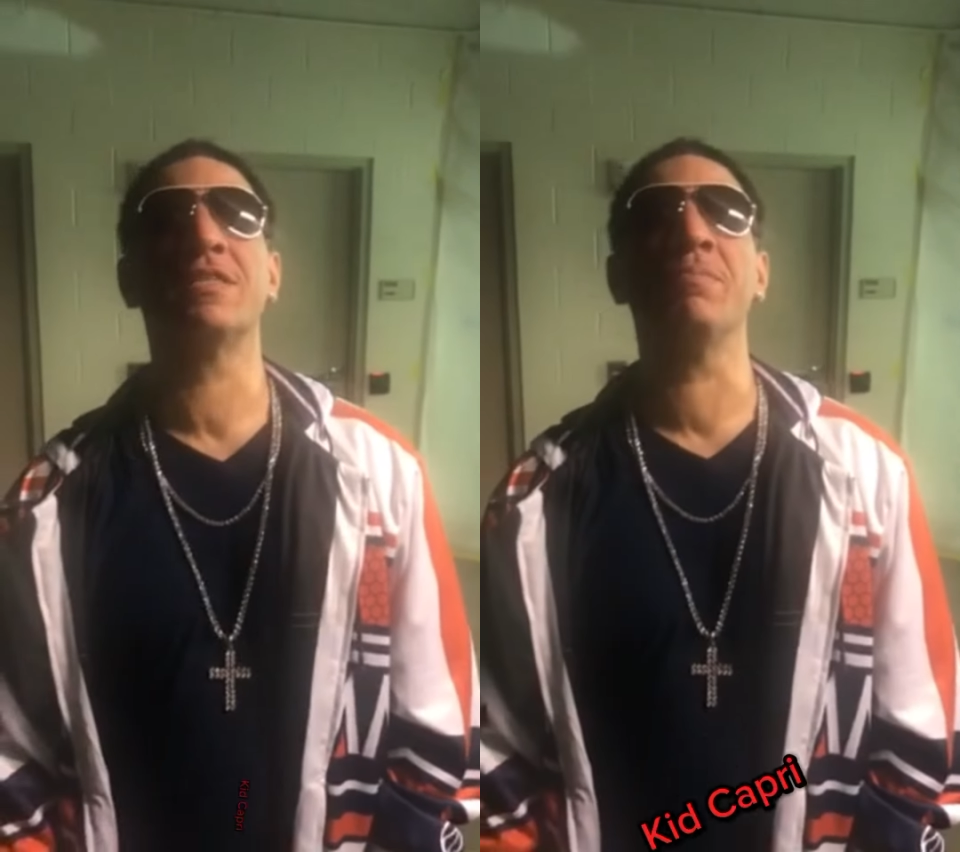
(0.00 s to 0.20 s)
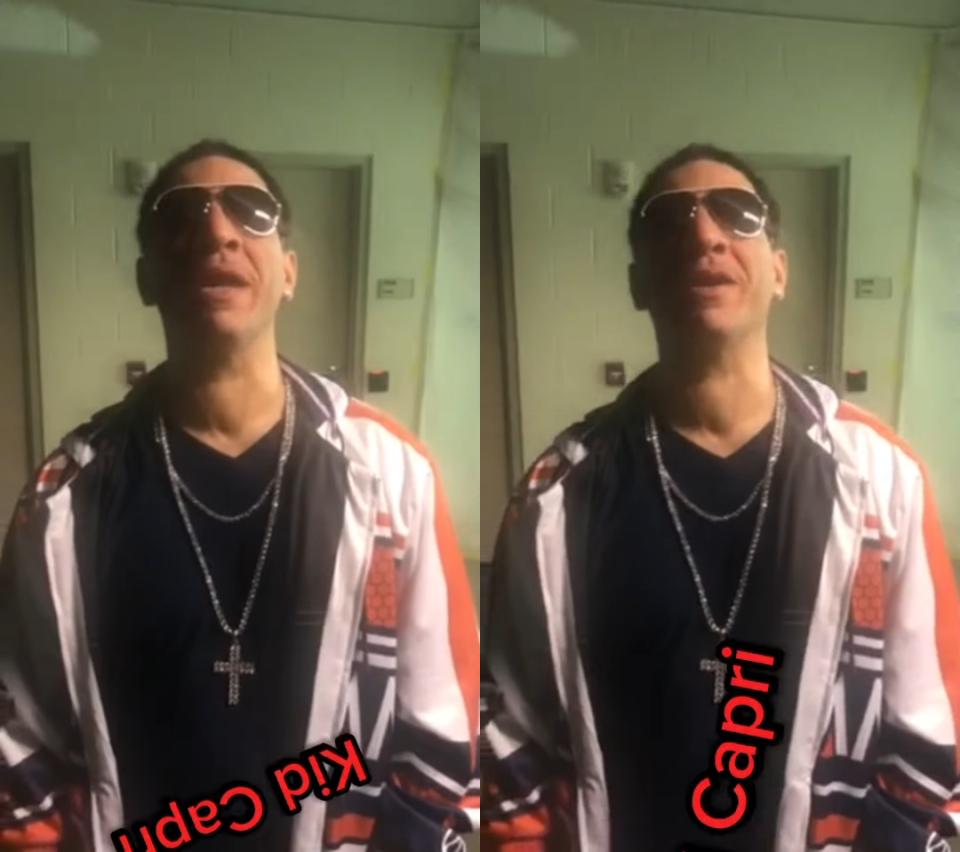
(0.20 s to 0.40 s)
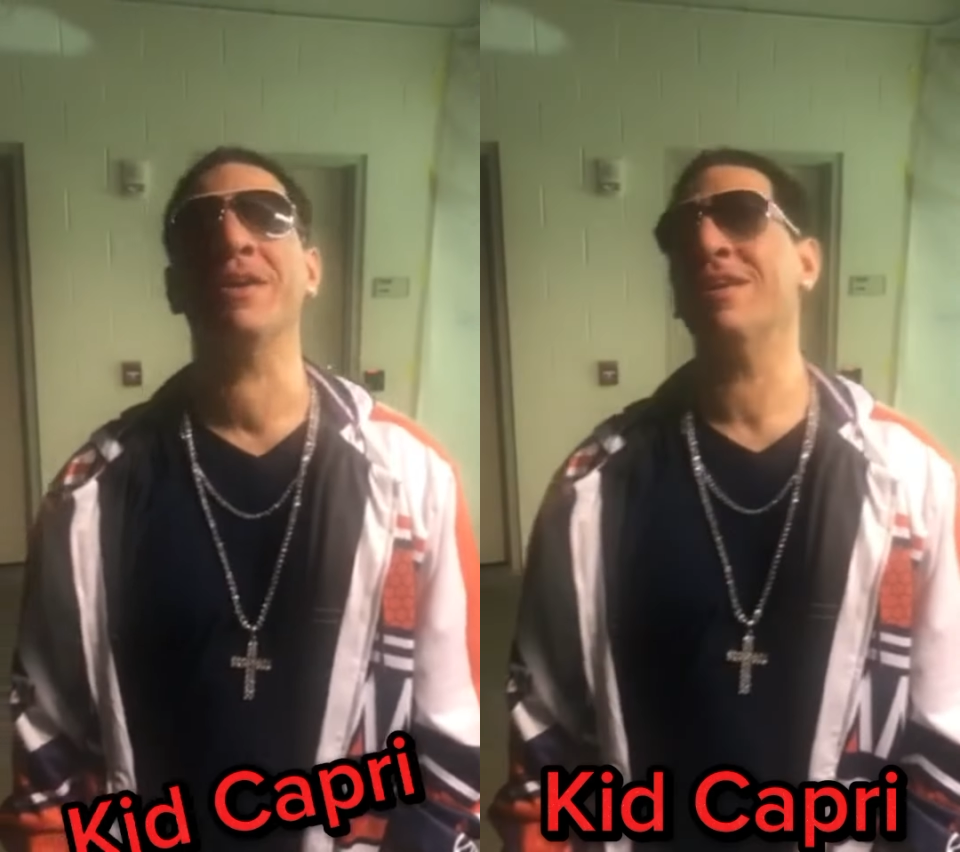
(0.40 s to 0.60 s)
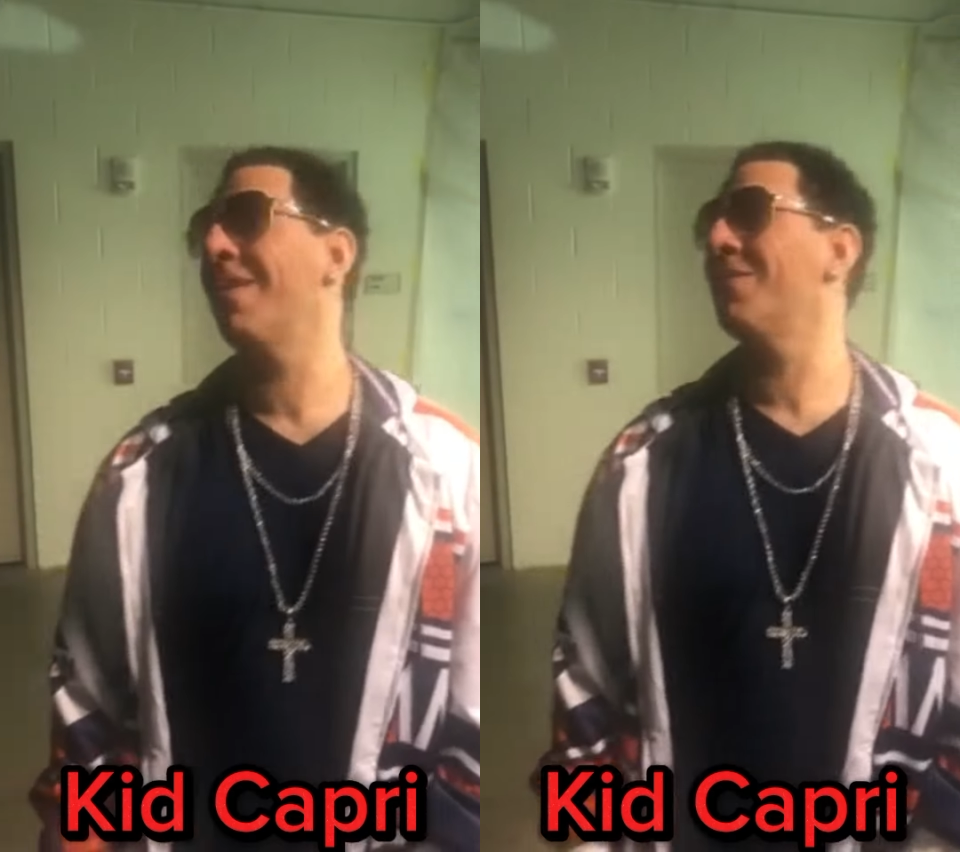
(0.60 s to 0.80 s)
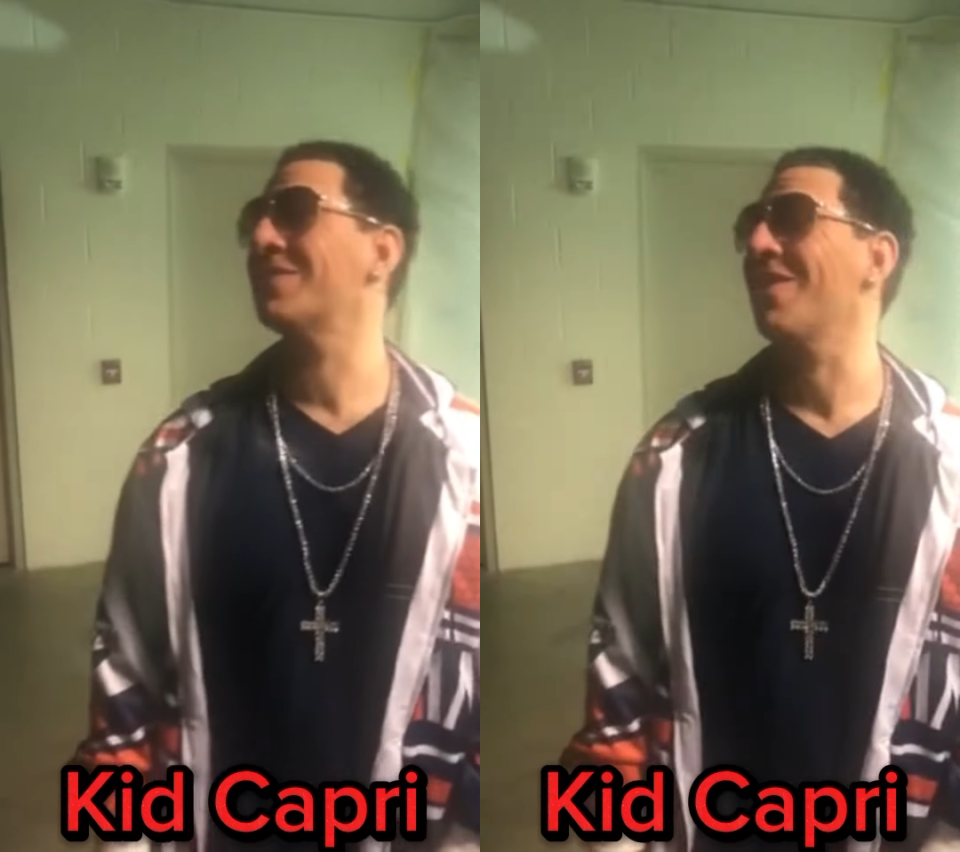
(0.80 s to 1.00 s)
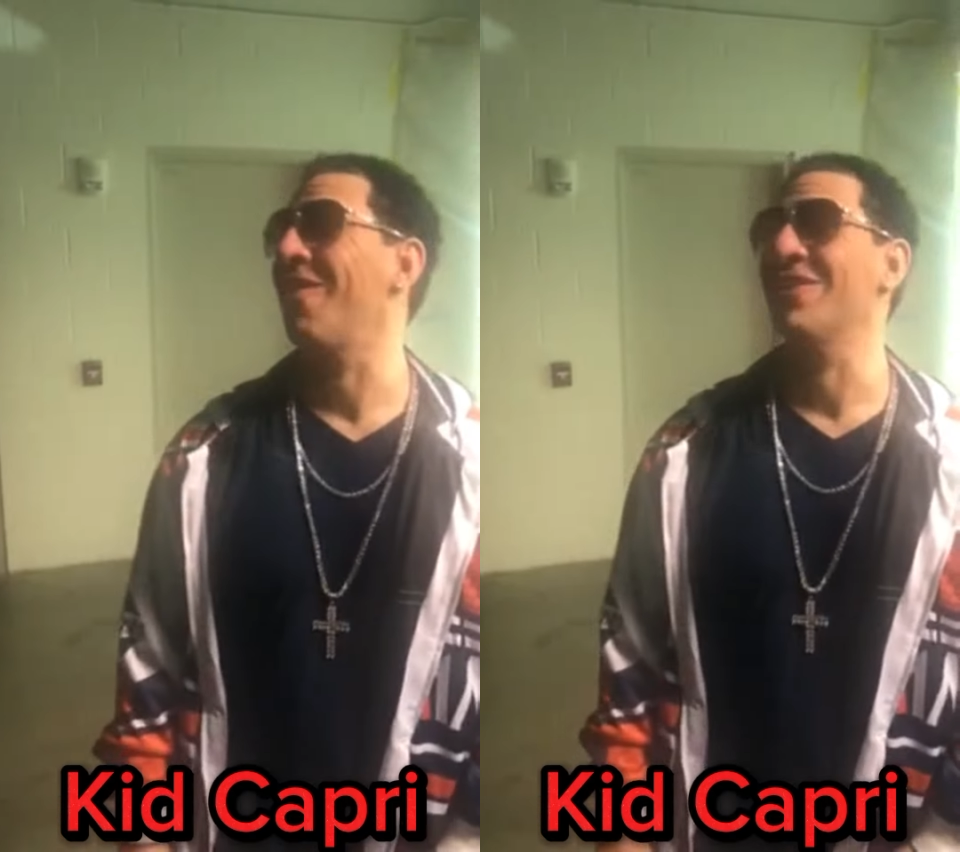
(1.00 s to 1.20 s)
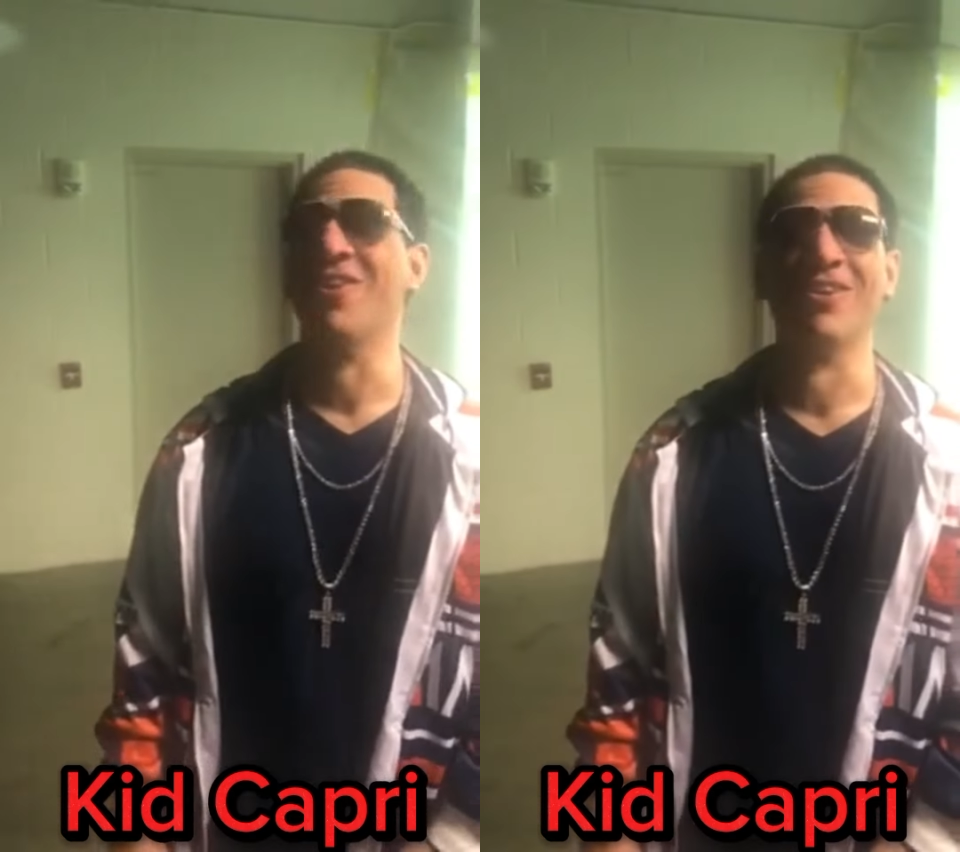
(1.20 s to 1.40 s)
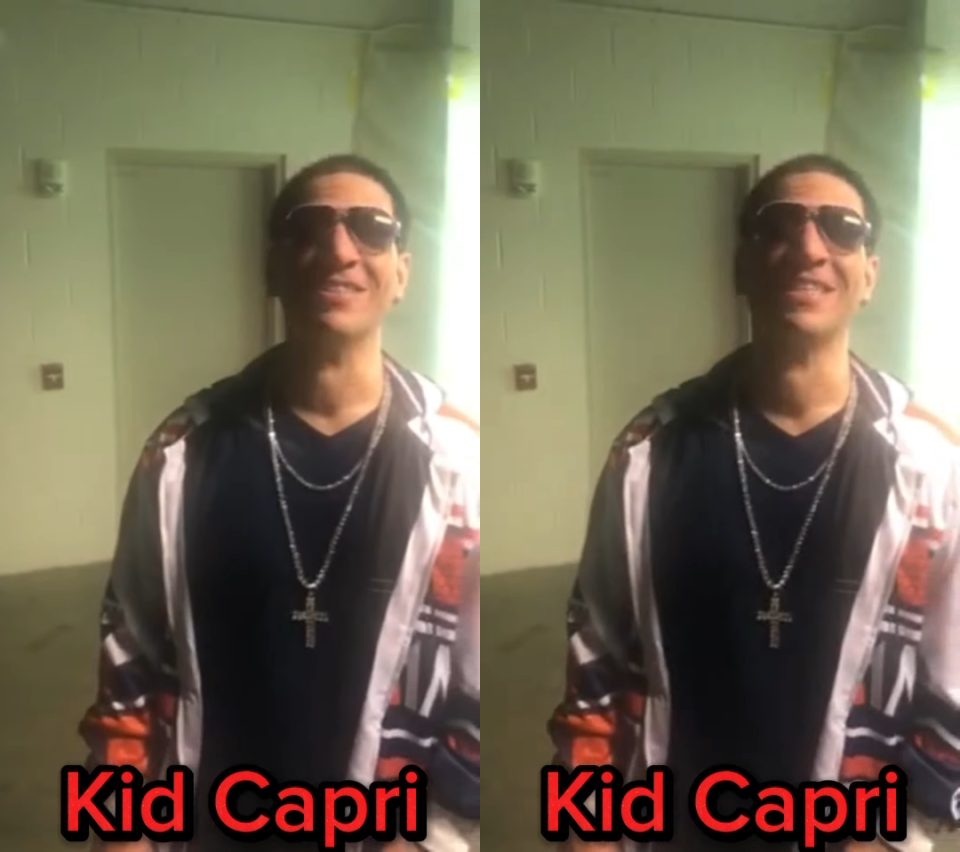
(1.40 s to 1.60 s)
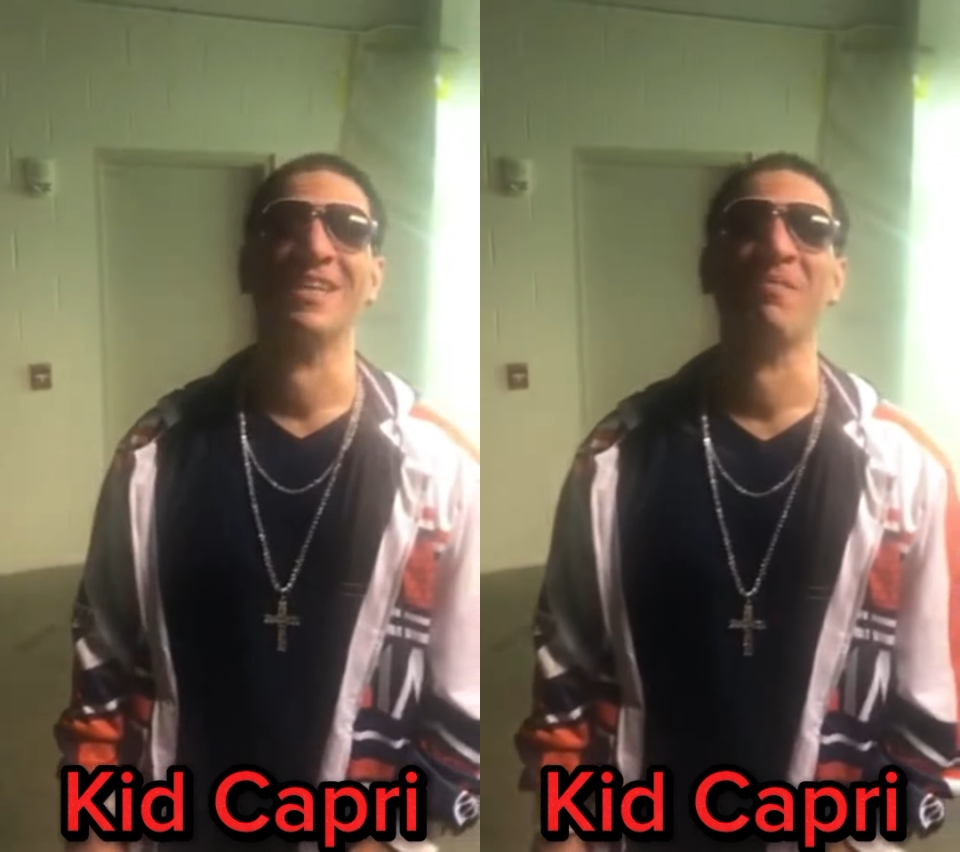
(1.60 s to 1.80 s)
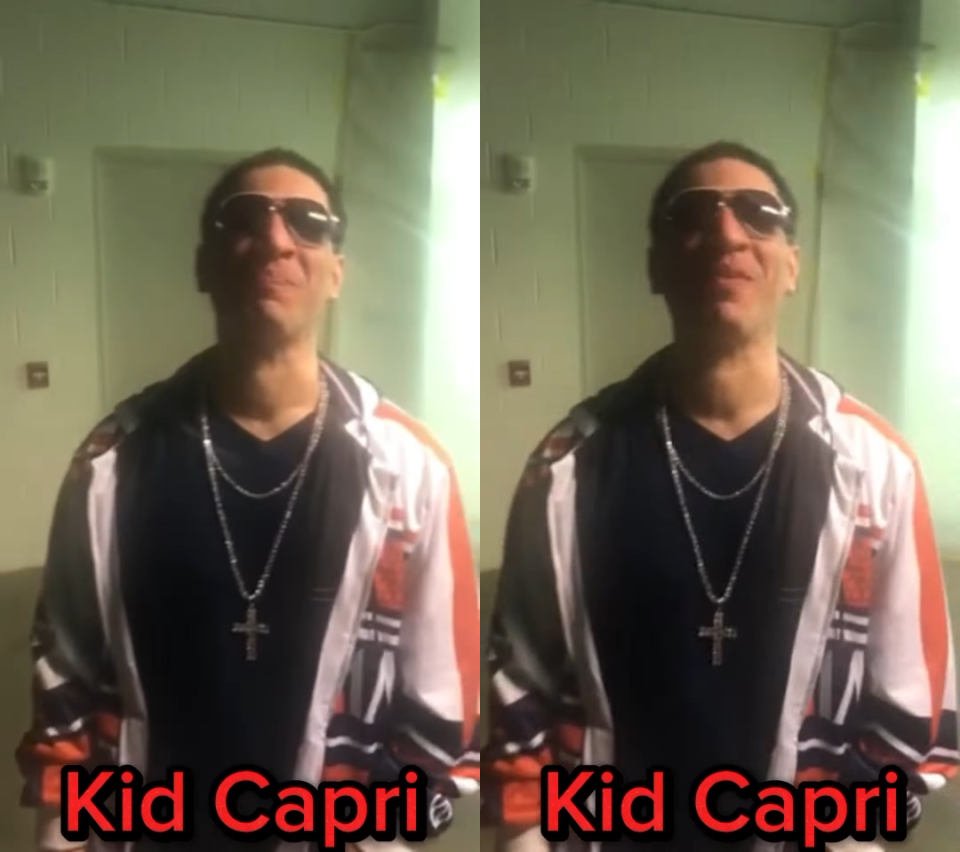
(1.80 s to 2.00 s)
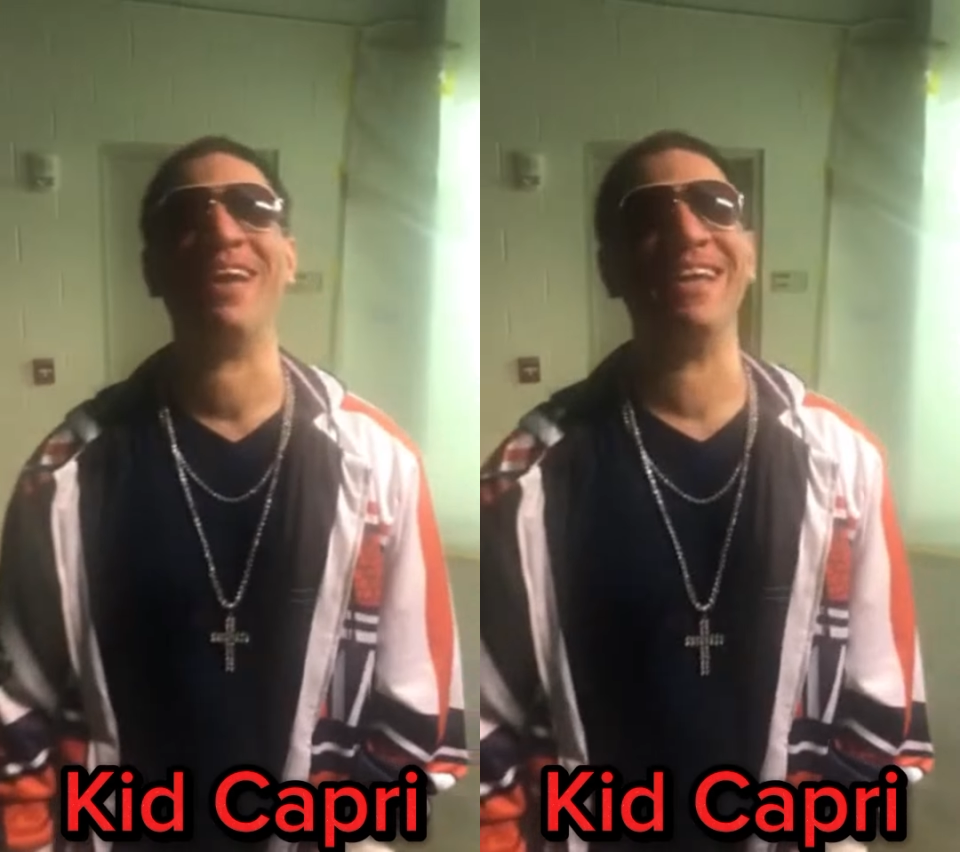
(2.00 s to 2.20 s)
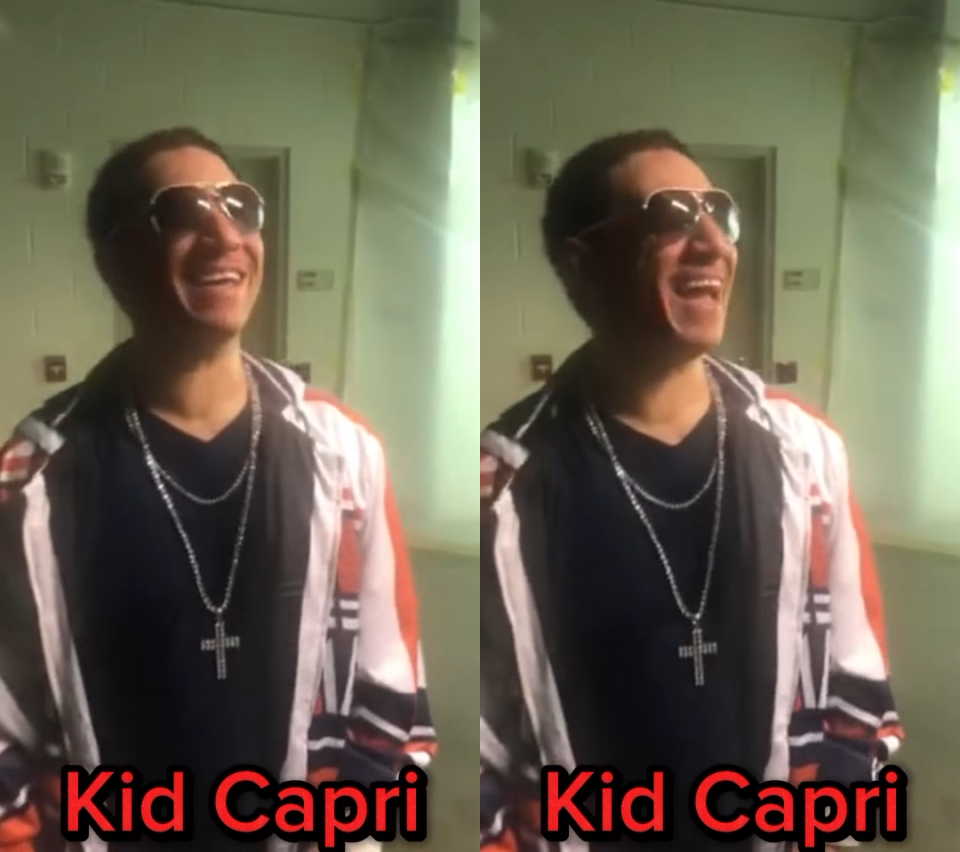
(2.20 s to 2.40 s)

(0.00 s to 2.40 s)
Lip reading: Tamika, what's going on? It's Kid Capri.